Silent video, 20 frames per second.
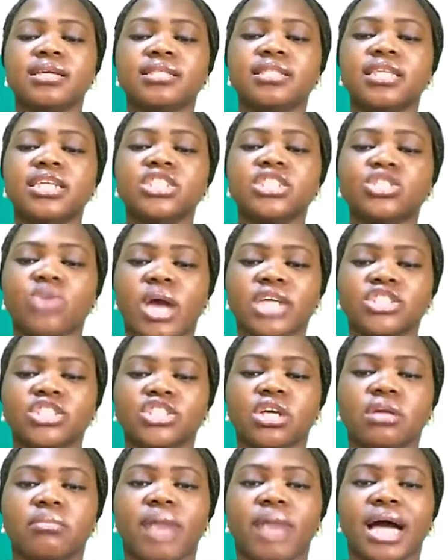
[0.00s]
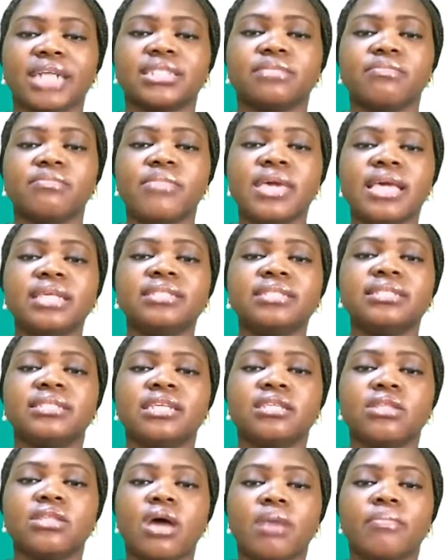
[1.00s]
This question mark means
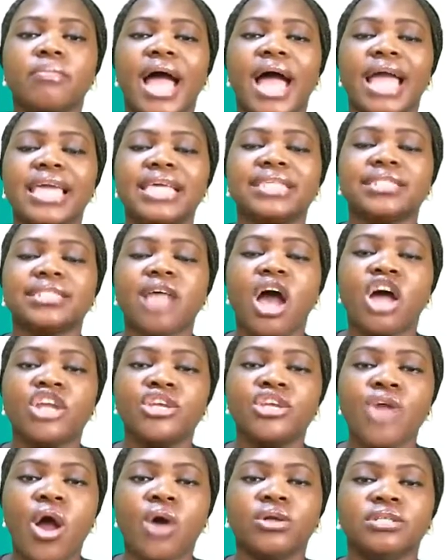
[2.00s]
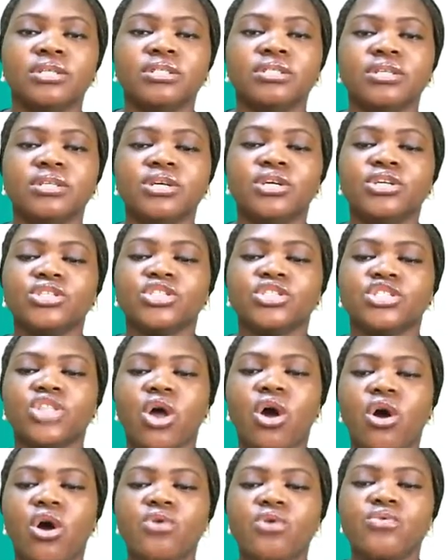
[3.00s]
the number is unknown.
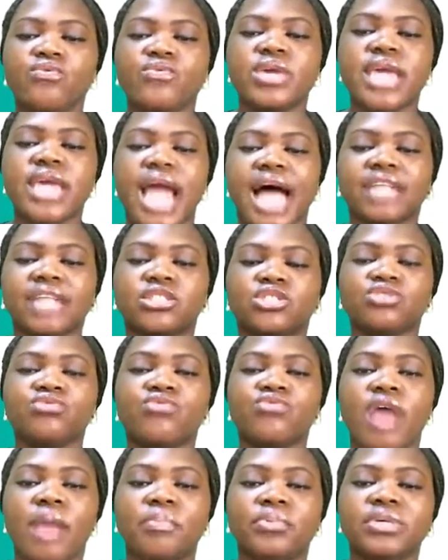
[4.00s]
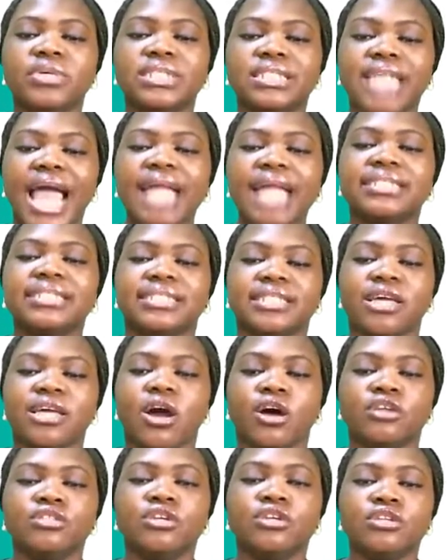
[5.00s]
So we are to represent the
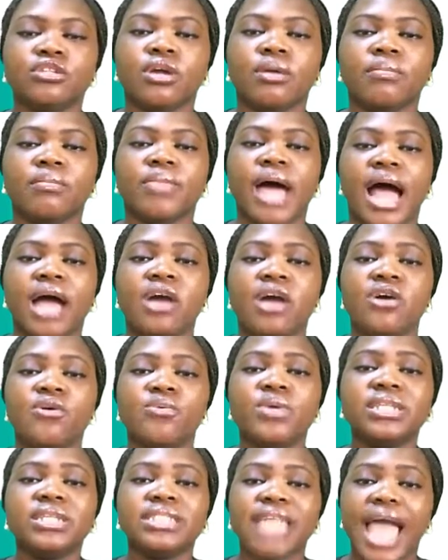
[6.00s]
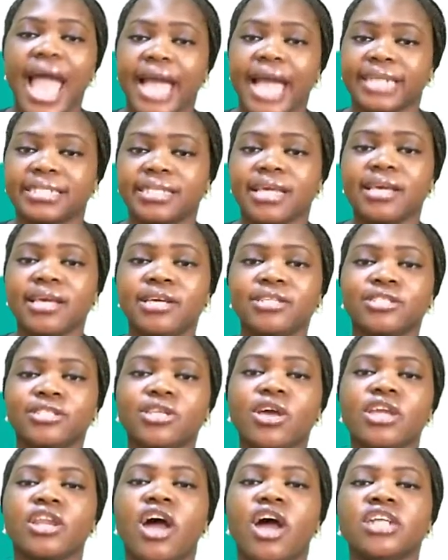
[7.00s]
unknown number with X.
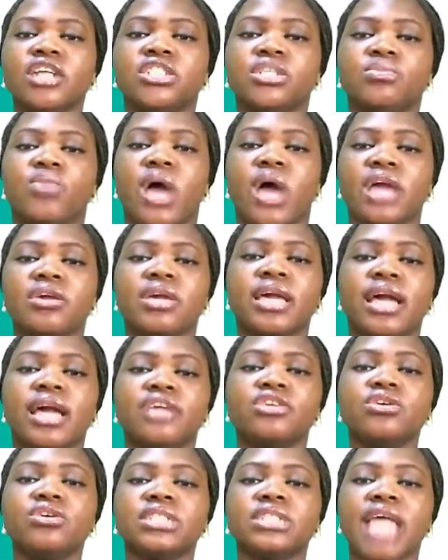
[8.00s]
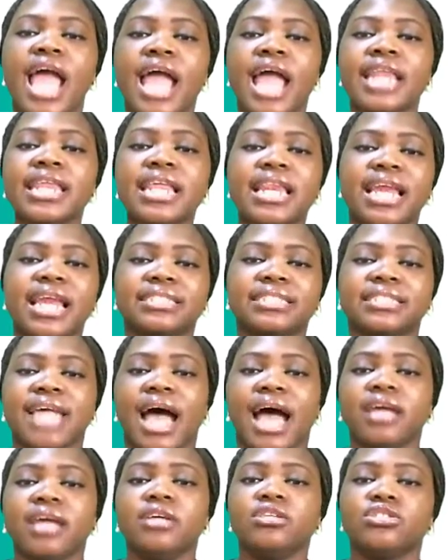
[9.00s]
So in algebra, you can use any
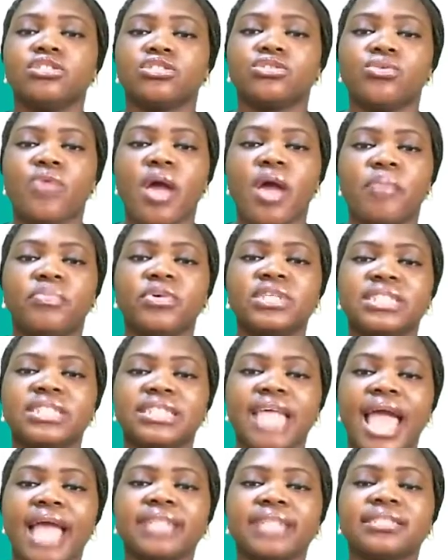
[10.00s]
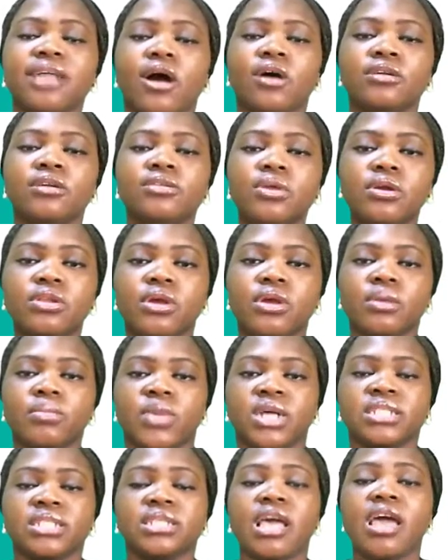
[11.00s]
letter to represent unknown
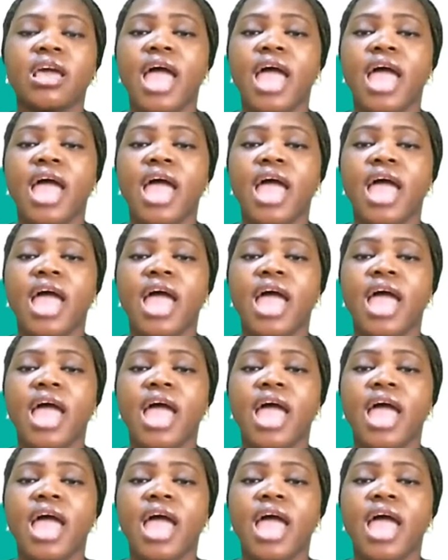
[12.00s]
numbers.